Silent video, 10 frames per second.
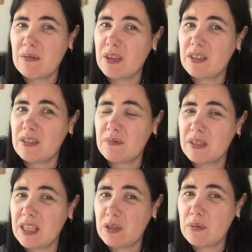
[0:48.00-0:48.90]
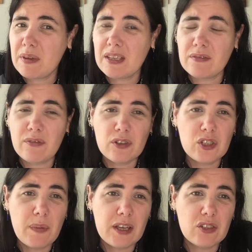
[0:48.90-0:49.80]
With some Stitch With Me's and
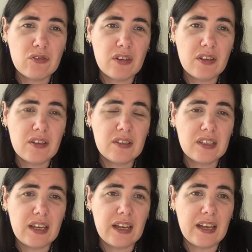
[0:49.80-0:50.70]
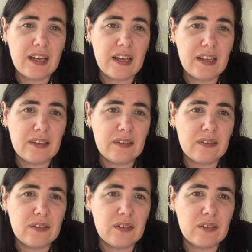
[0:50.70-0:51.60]
Flosstube extras
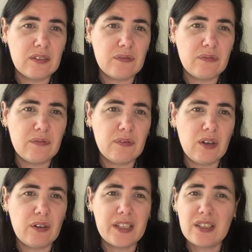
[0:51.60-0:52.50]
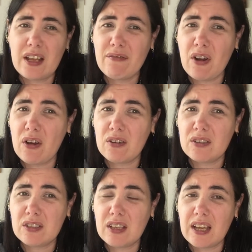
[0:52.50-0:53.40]
and longest day
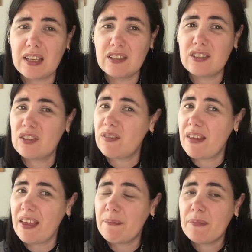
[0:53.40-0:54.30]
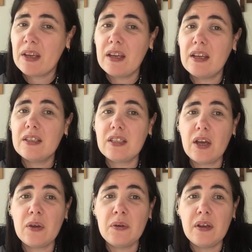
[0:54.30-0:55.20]
vlogs and stuff like that.
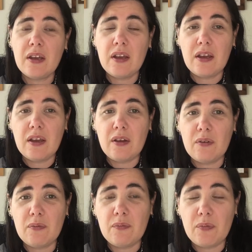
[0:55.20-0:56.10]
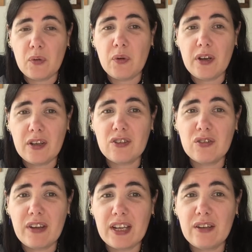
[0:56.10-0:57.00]
So, but
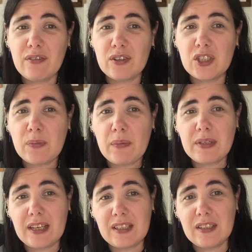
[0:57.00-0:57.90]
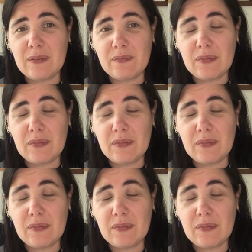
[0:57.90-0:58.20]
100 regular Flosstube updates.